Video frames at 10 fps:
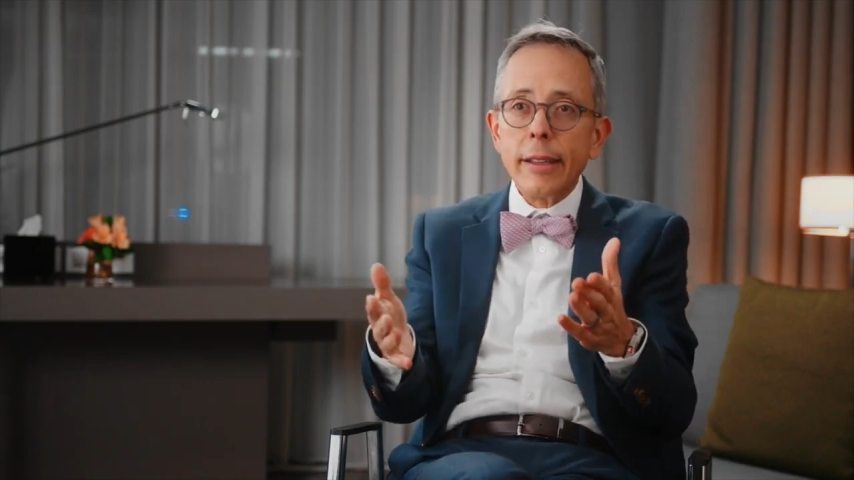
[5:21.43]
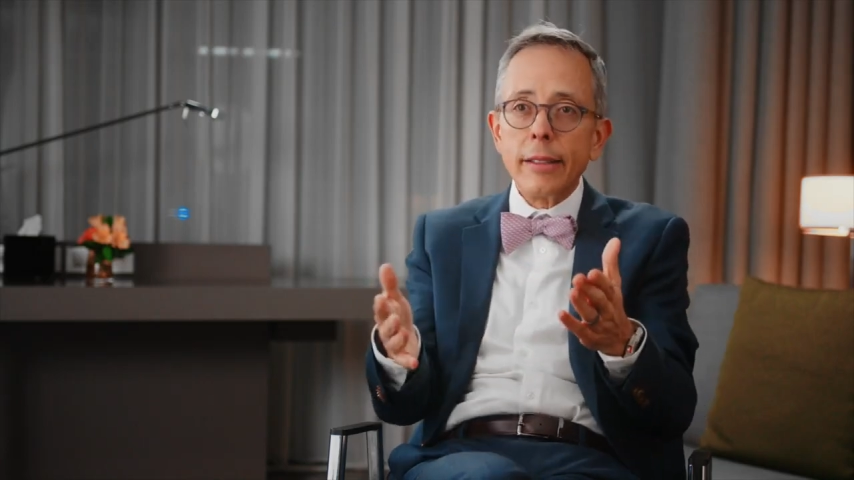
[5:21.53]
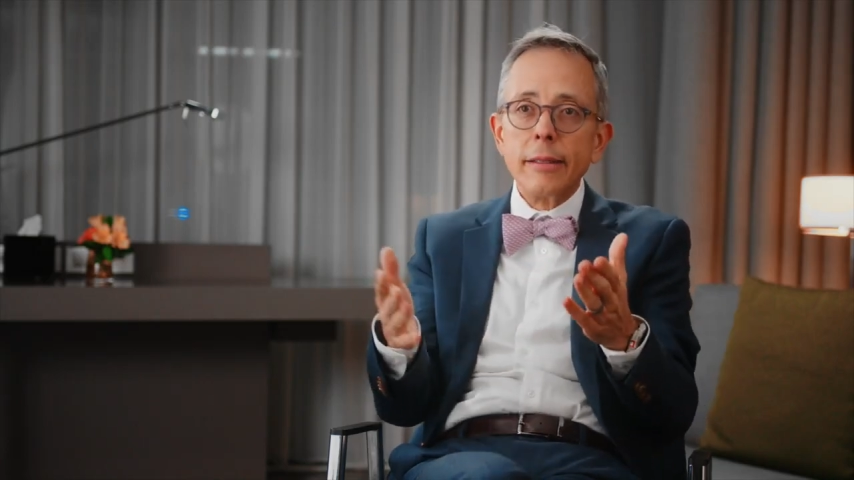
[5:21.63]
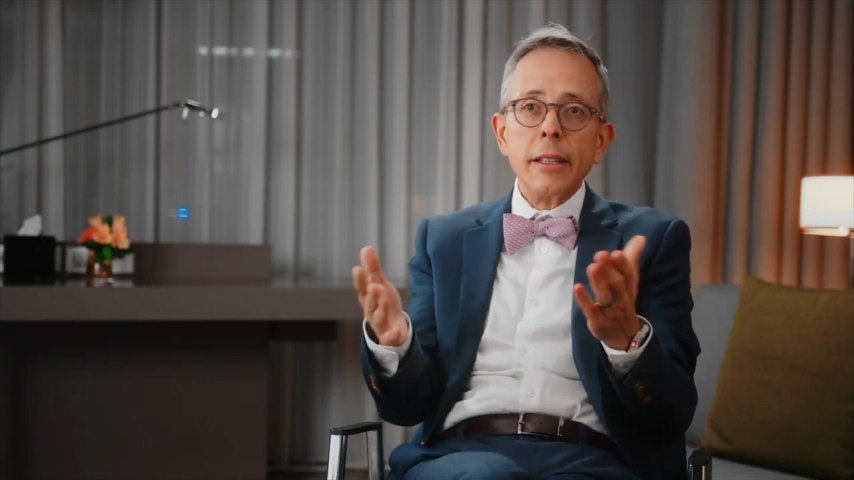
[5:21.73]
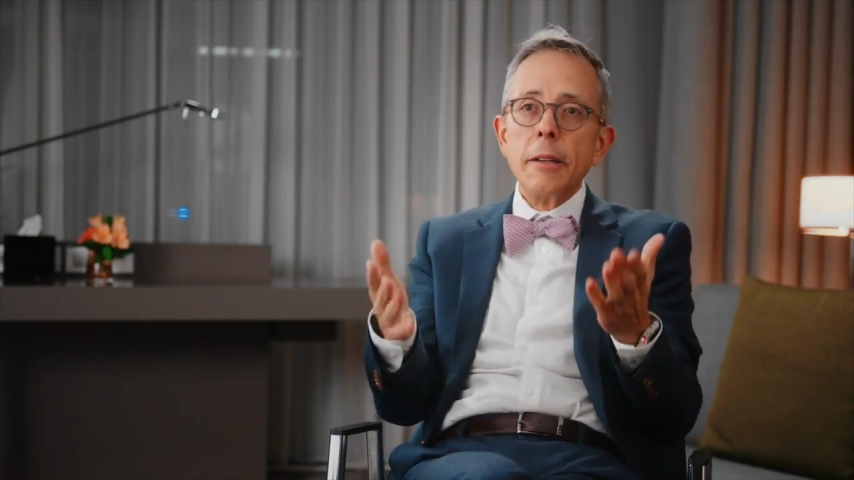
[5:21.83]

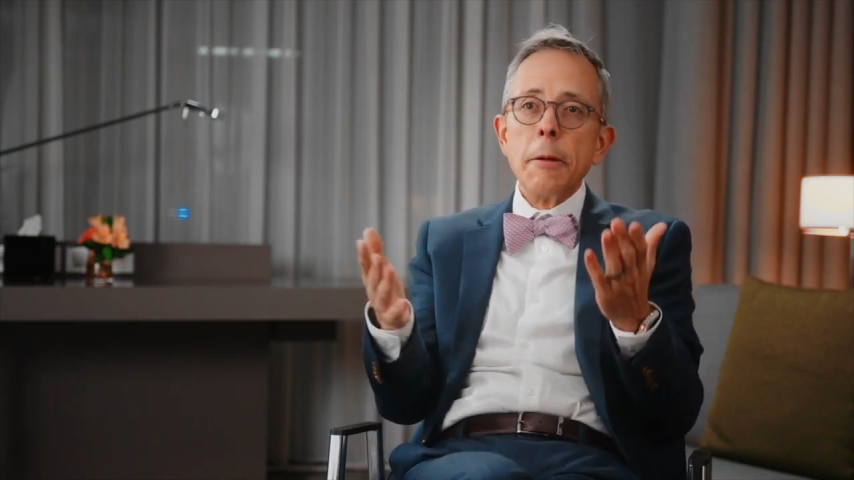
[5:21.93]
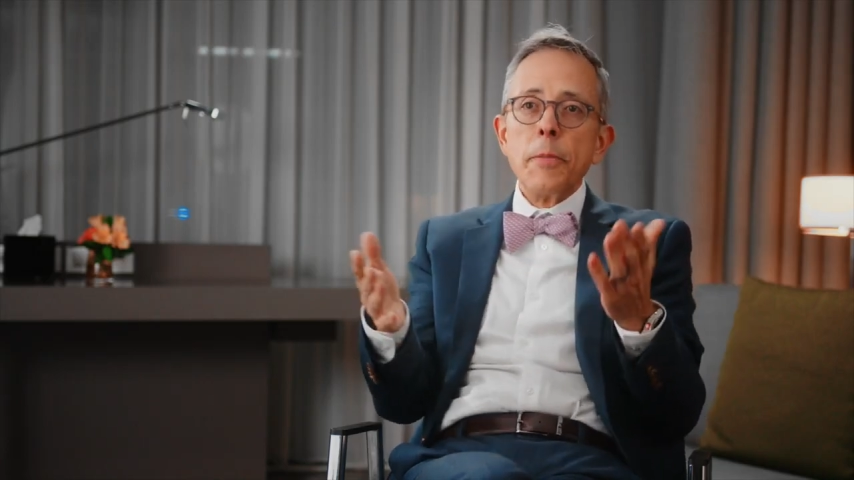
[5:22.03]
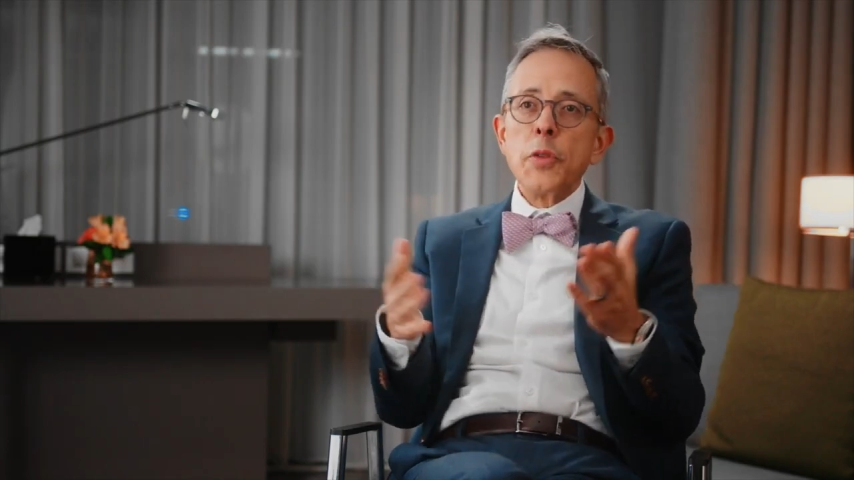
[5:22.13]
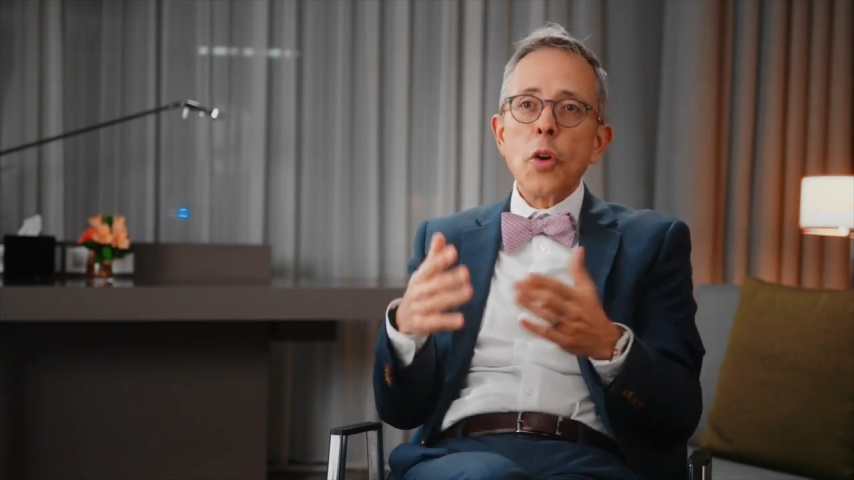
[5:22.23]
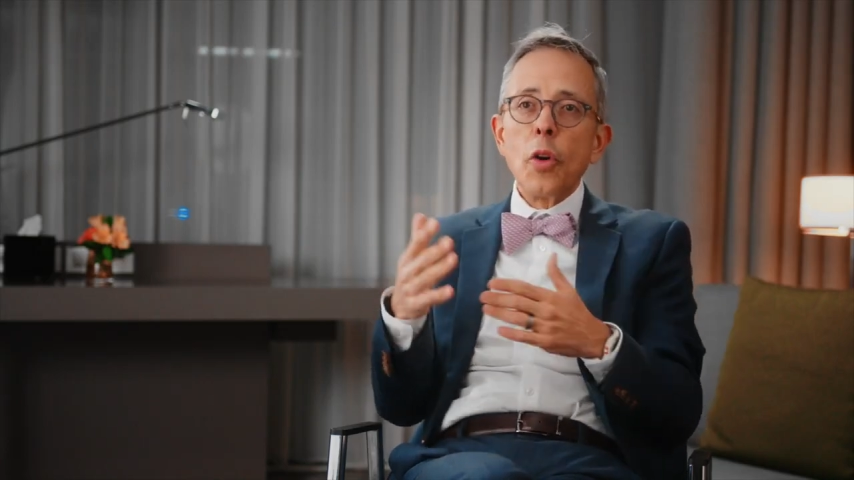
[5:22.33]
And
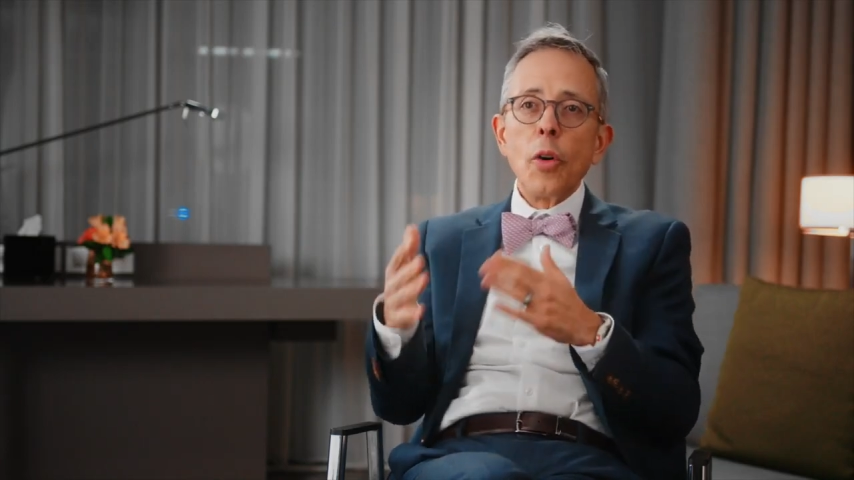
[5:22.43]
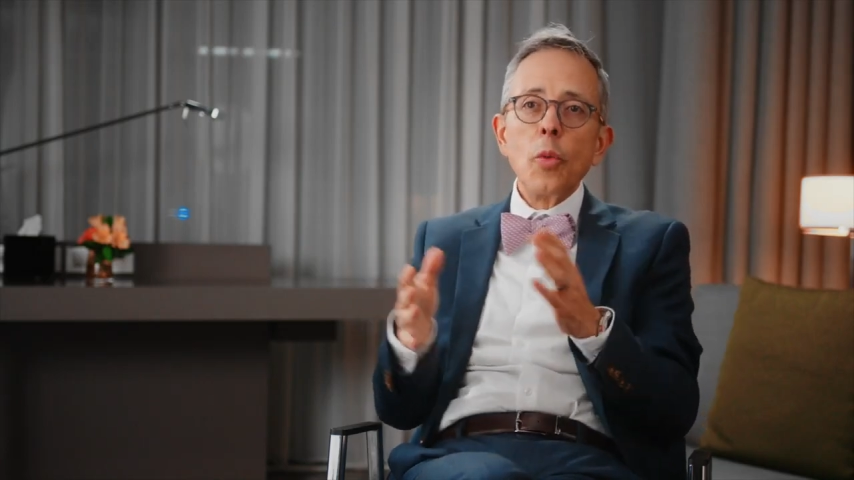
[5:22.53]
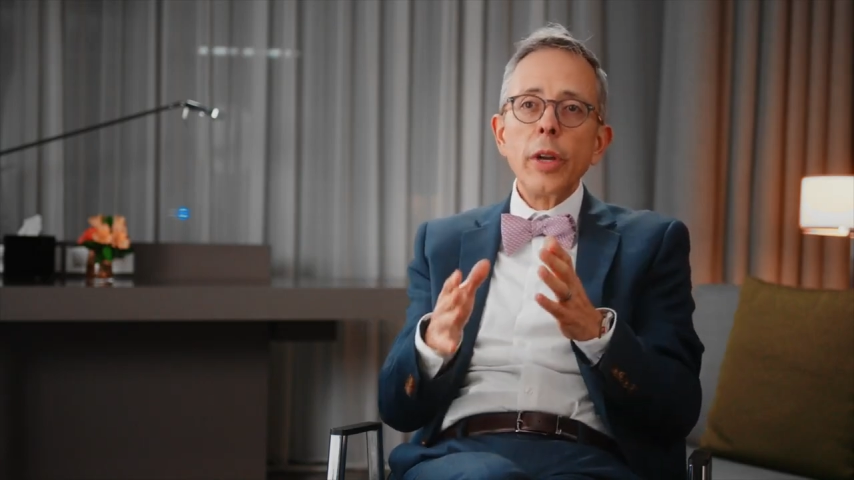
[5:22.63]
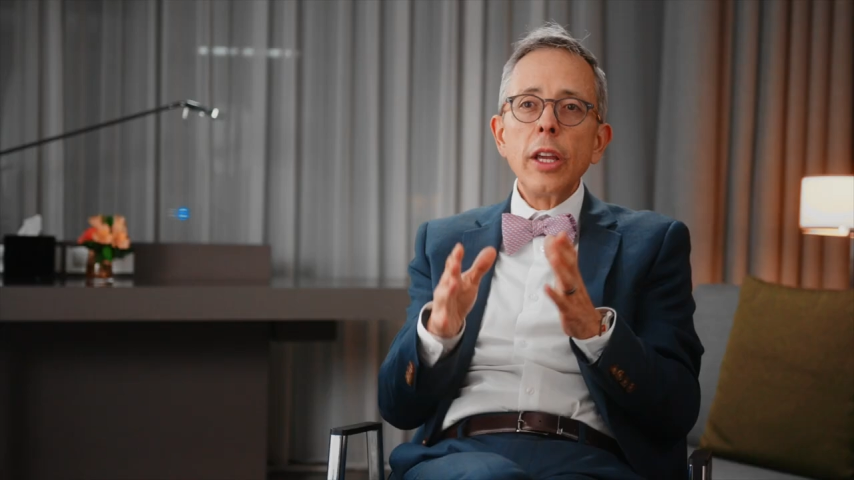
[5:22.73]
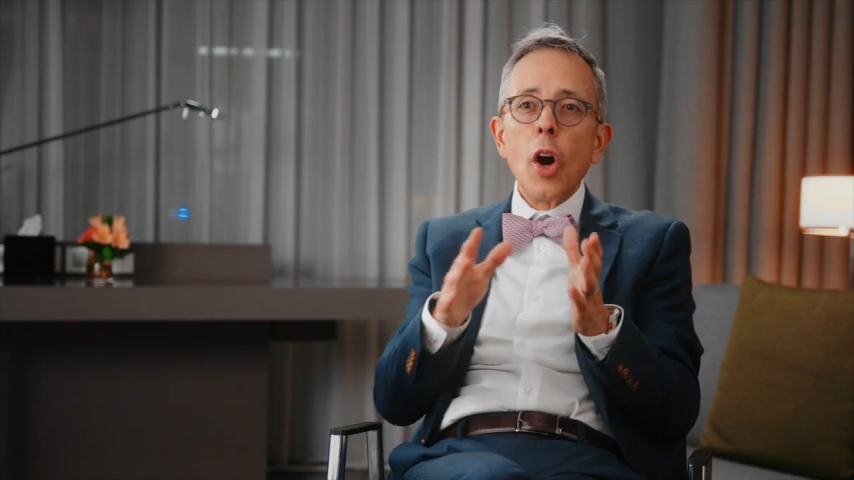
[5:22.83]
so
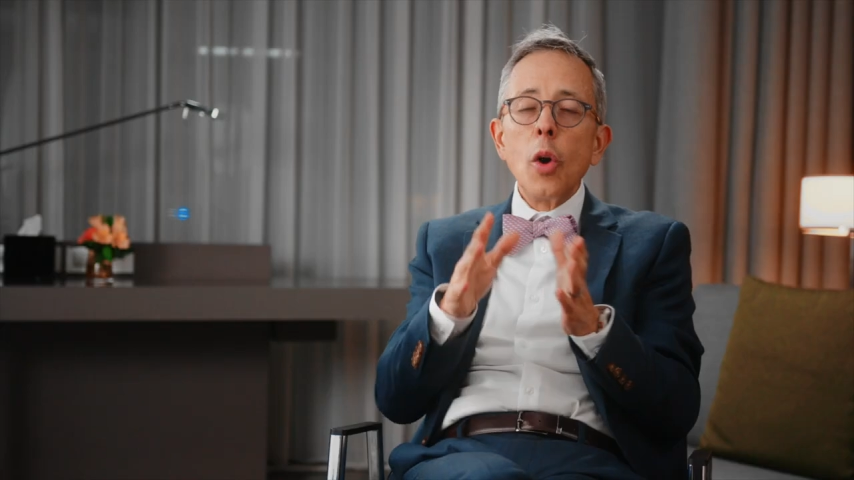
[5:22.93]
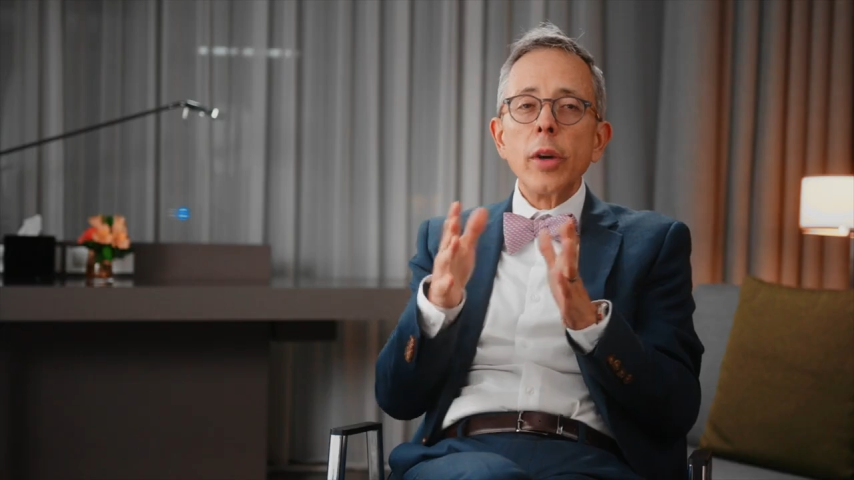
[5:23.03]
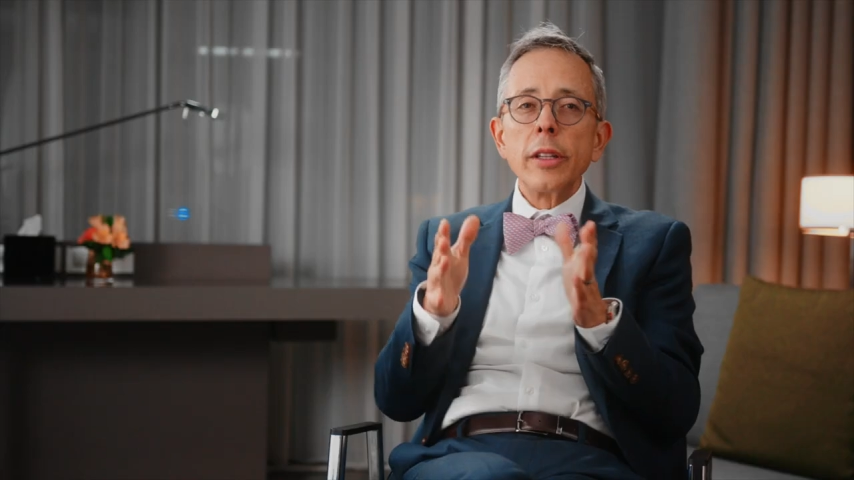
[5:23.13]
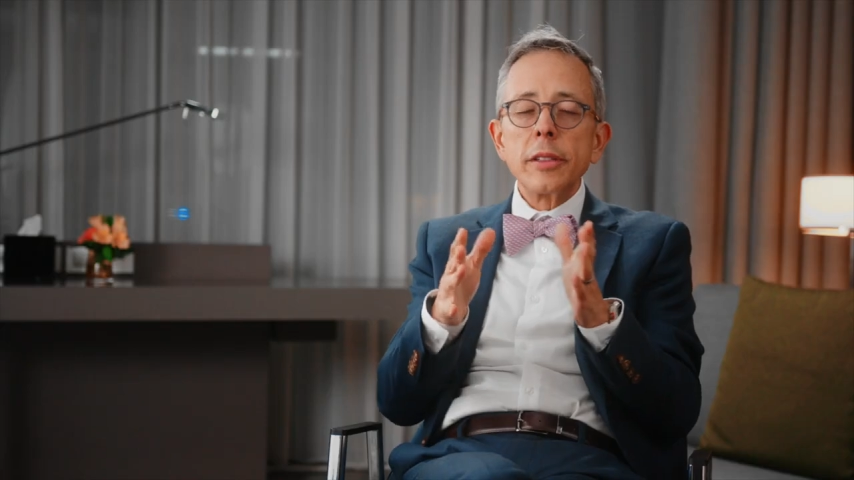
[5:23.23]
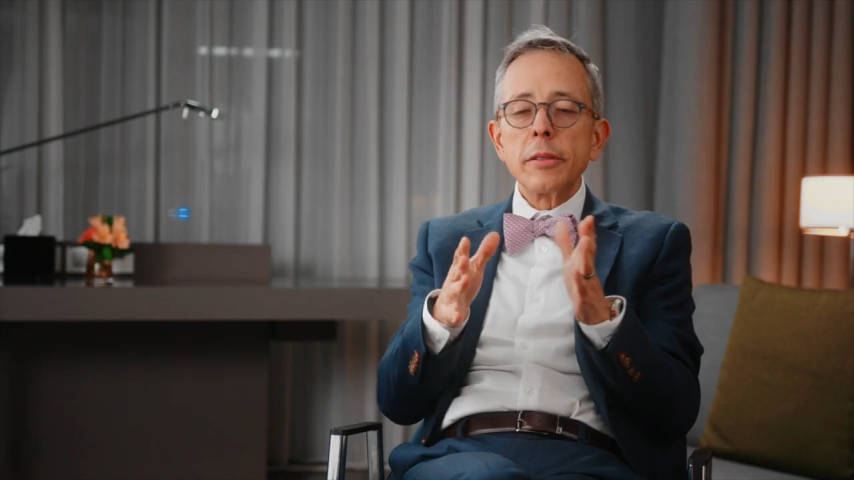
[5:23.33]
we
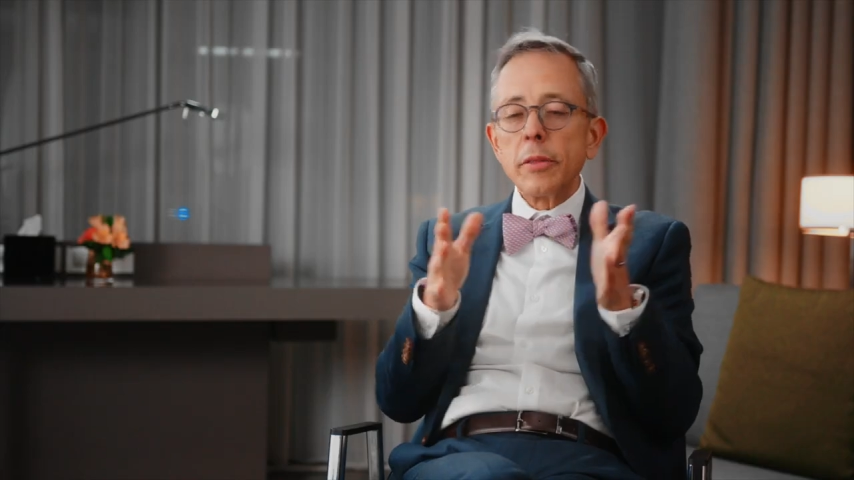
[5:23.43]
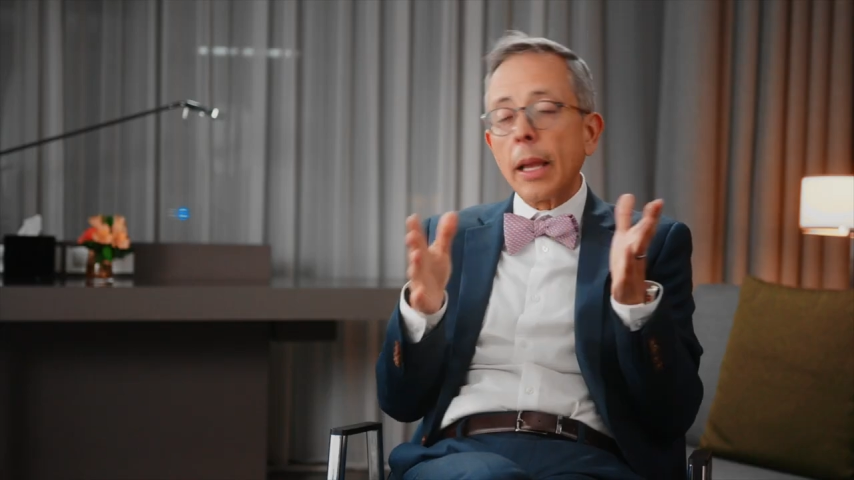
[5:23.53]
always,